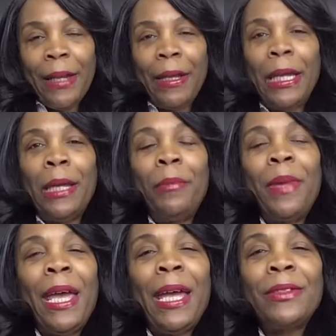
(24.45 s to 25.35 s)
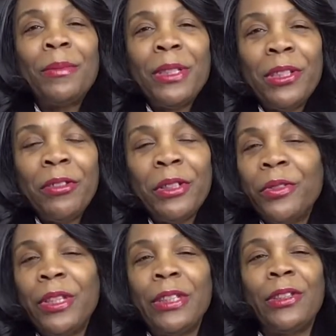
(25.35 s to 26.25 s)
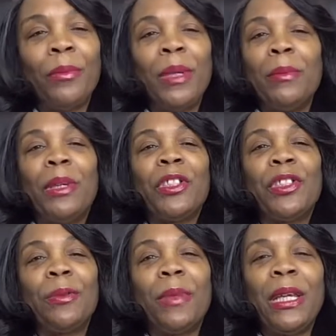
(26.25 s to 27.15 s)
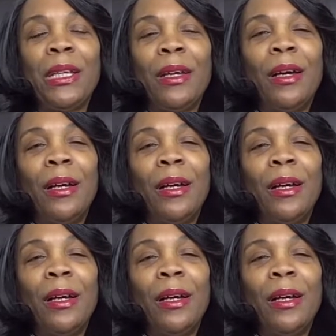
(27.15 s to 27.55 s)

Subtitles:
Handbags and material things don't mean much to me.